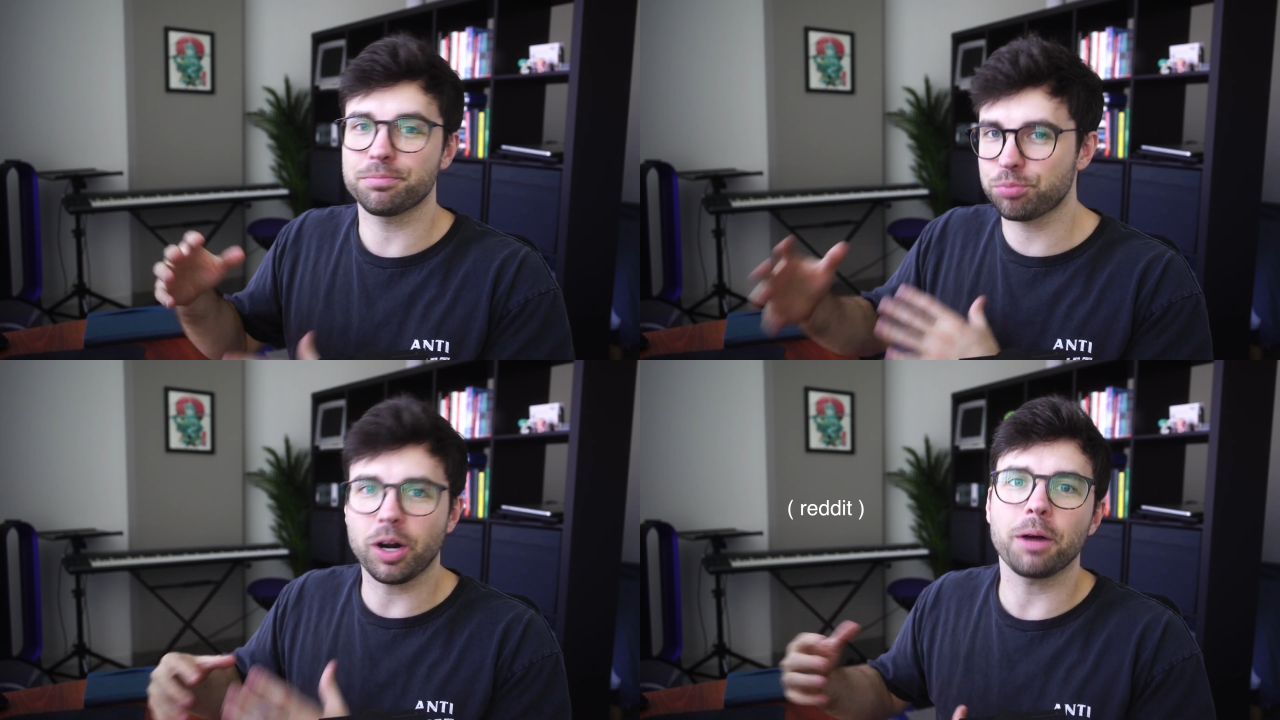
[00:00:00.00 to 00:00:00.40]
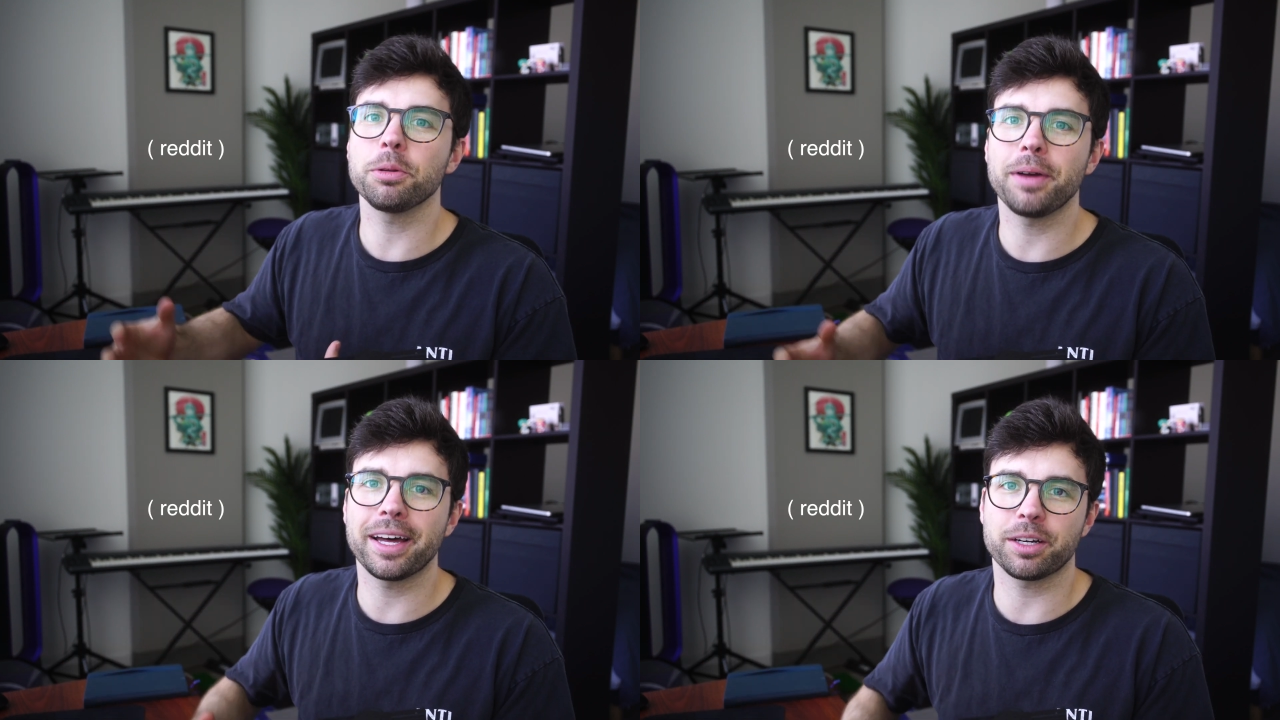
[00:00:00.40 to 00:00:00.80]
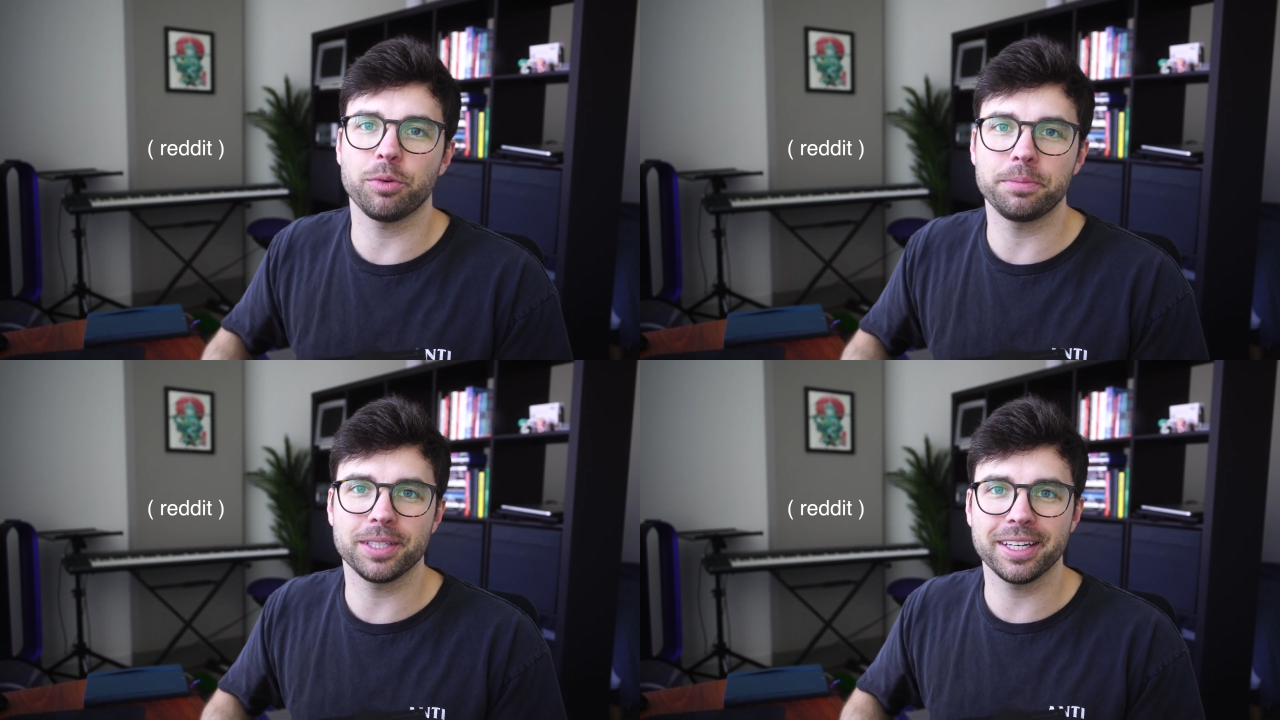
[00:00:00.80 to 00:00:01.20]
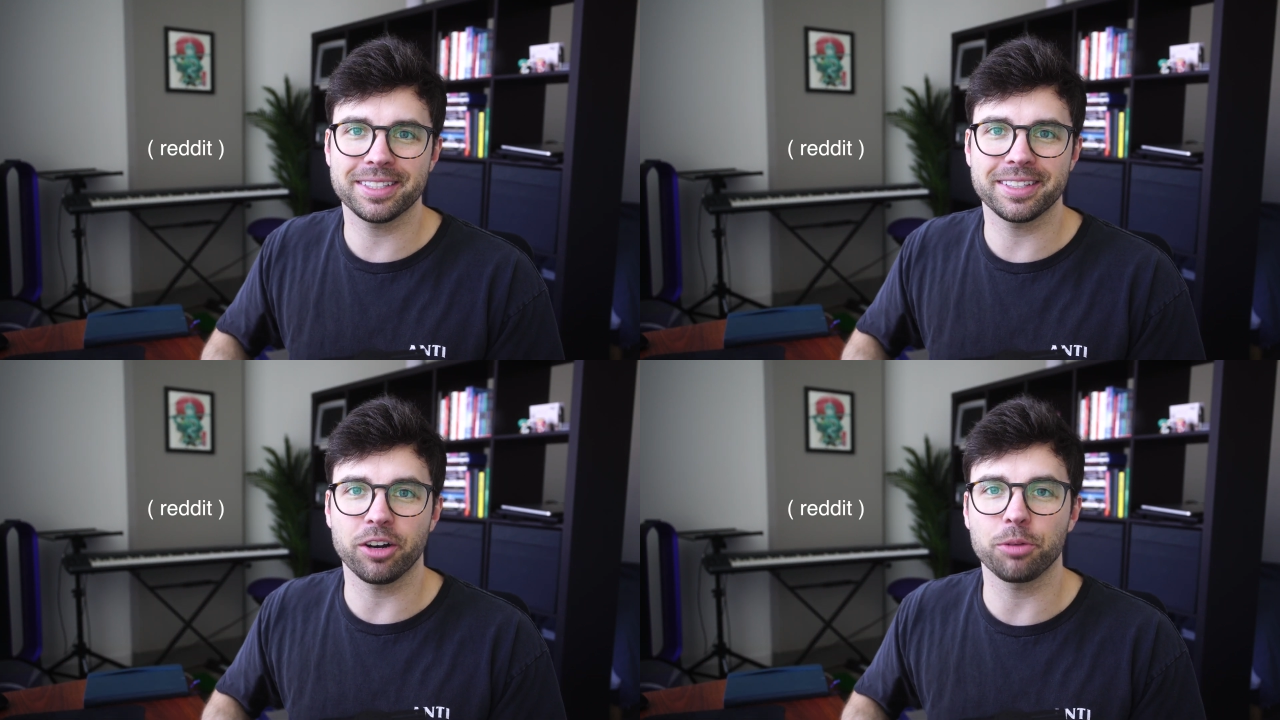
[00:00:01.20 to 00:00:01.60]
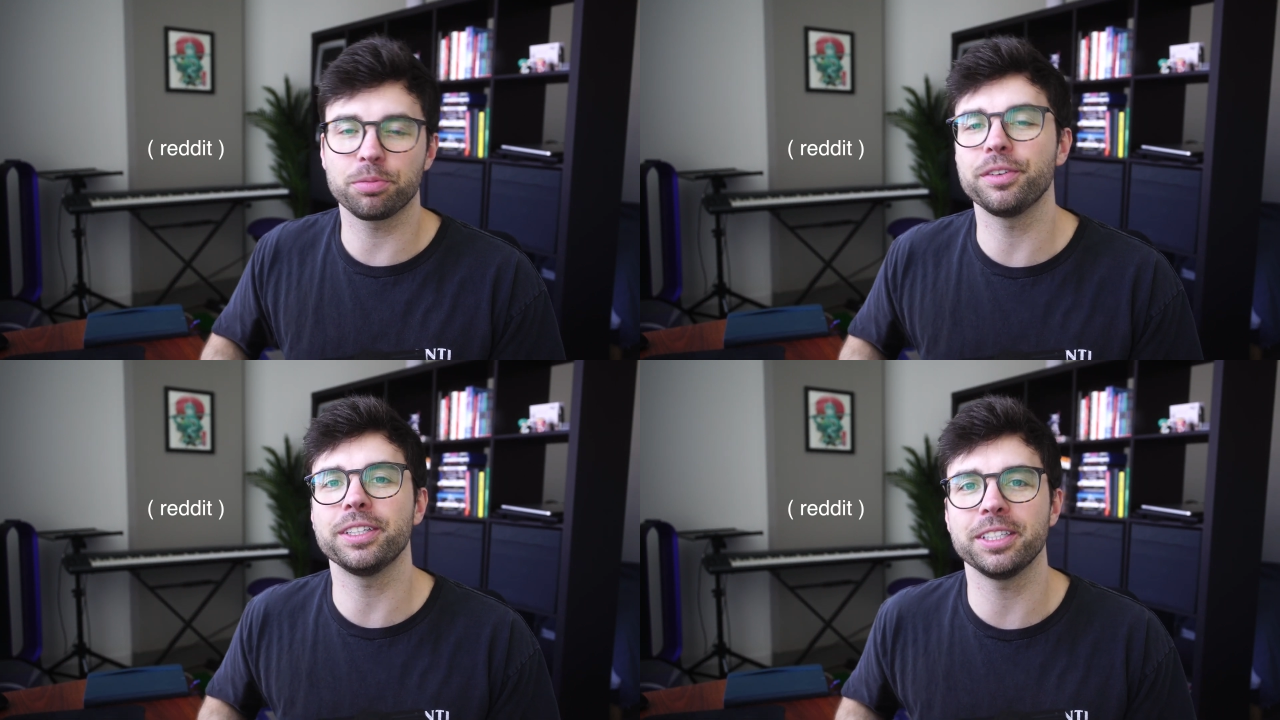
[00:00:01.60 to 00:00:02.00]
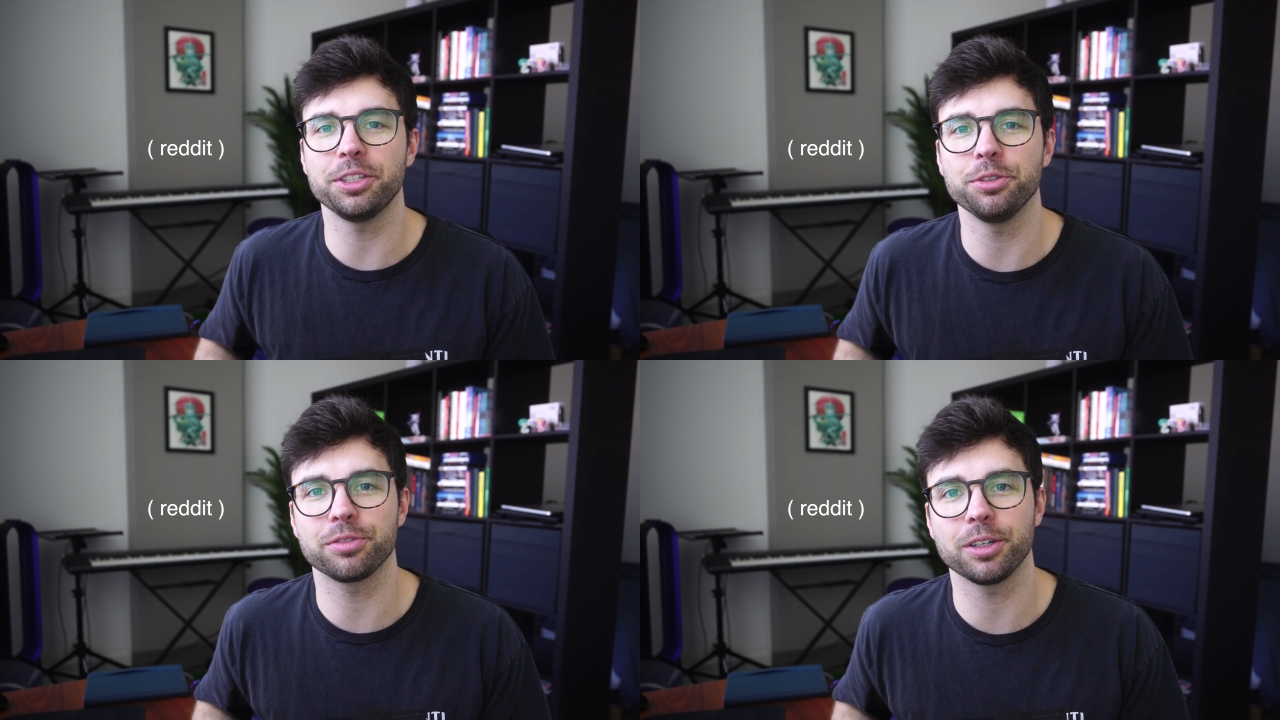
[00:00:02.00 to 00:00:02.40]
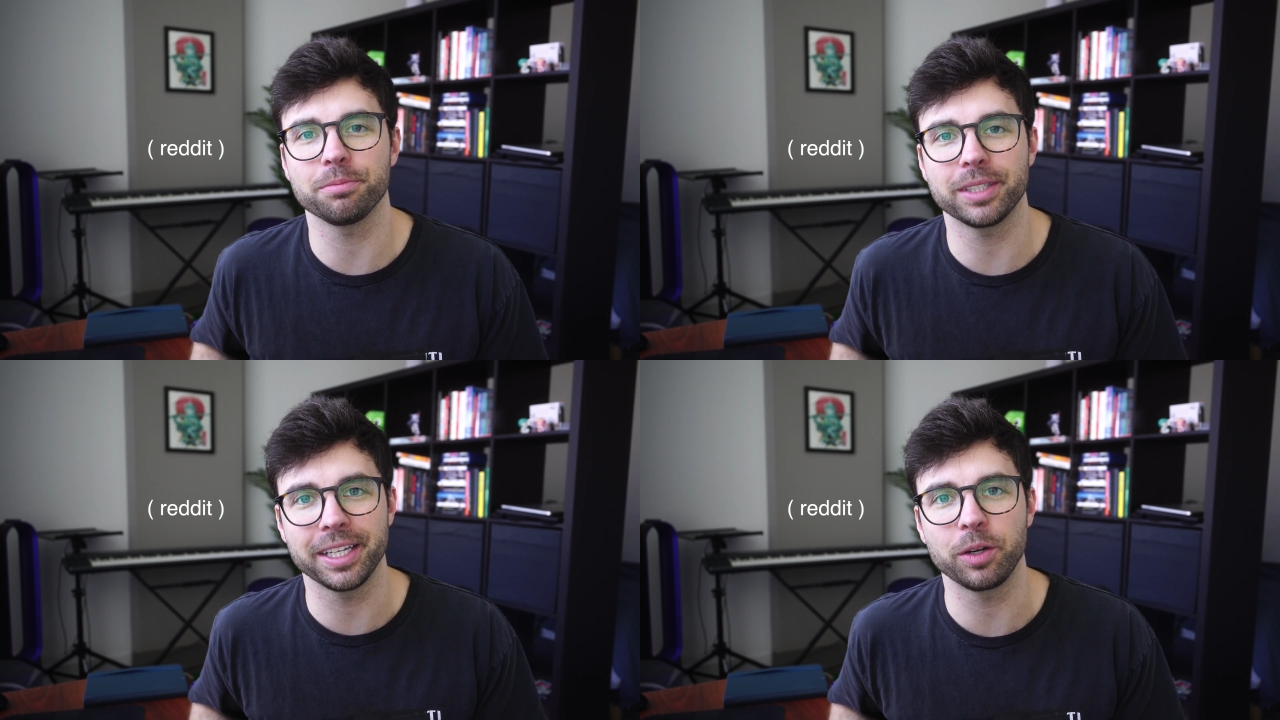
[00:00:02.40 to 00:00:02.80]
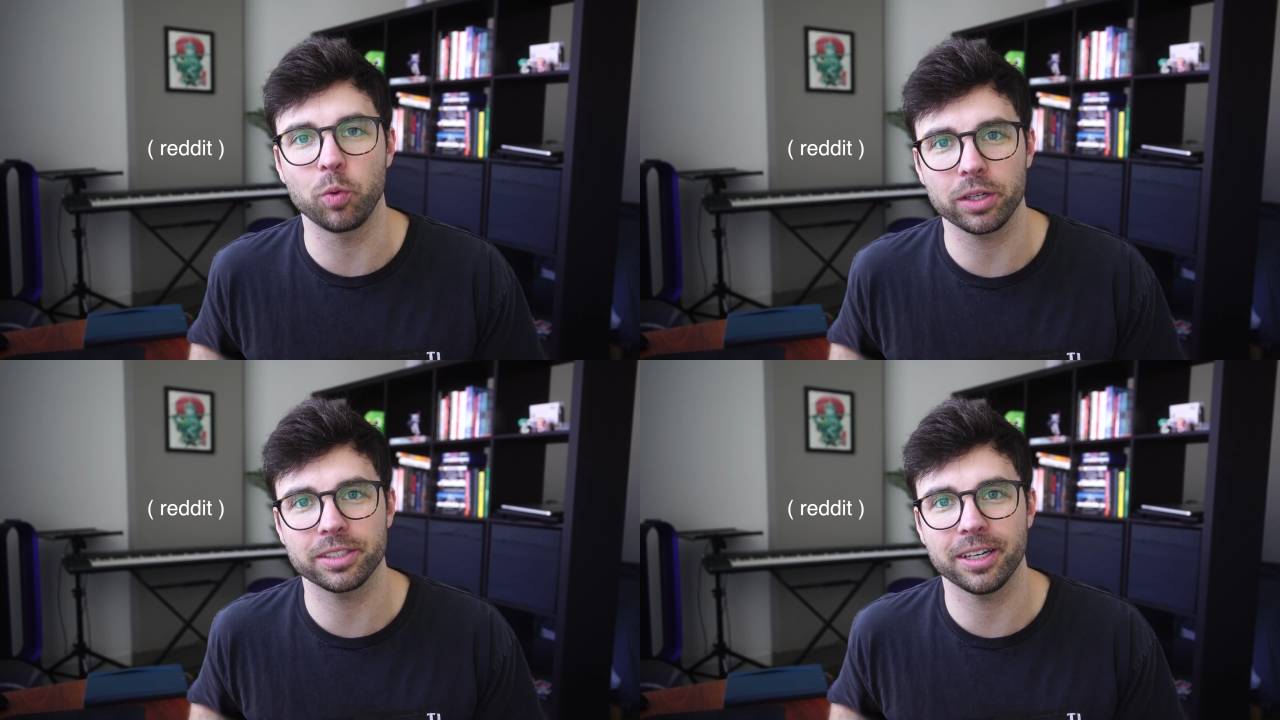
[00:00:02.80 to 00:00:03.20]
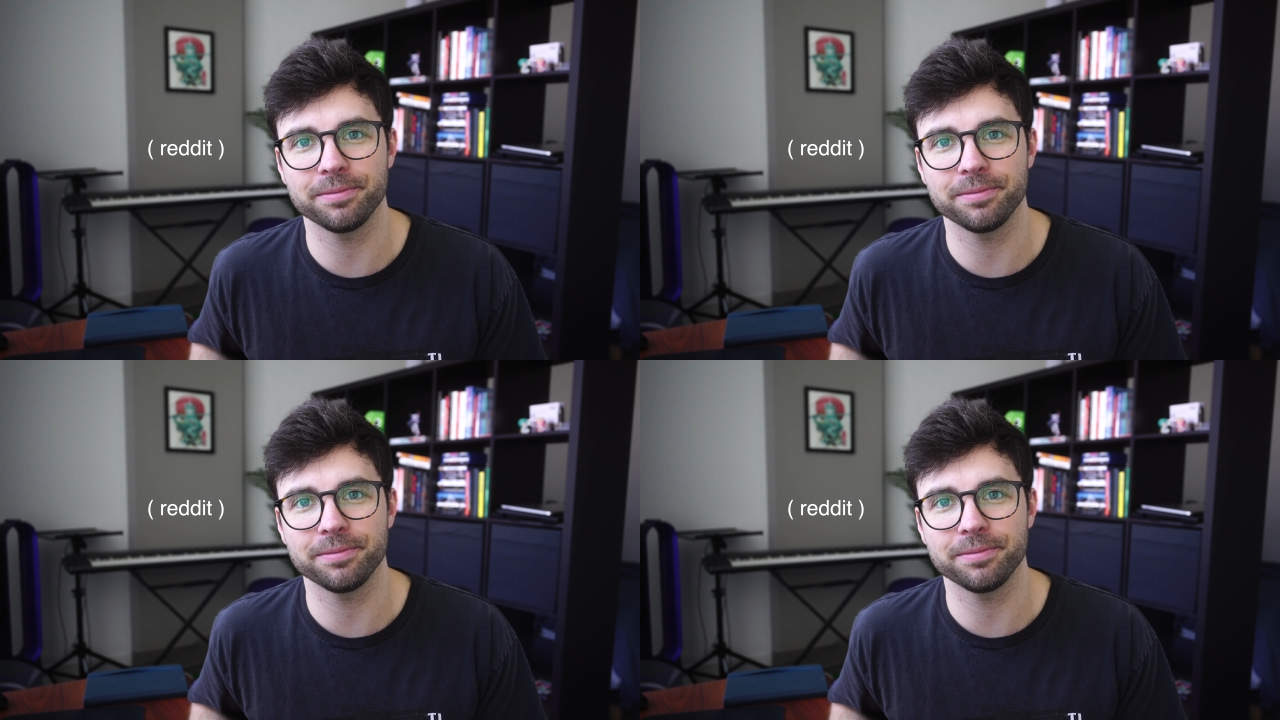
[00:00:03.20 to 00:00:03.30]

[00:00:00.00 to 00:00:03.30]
problematic websites that are preventing you from getting work done.